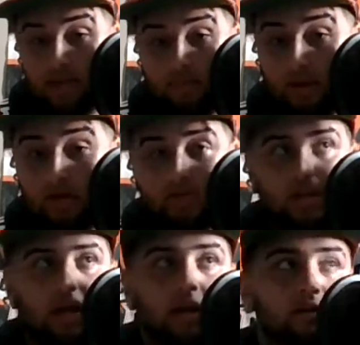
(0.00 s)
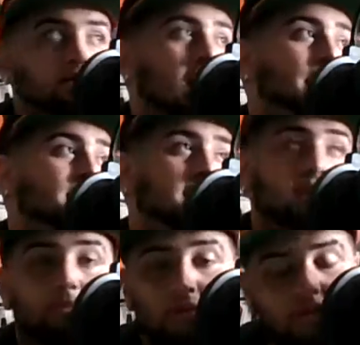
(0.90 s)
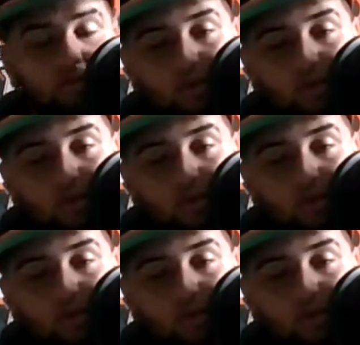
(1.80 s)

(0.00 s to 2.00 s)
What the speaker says: the Browns had a dominating, impressive win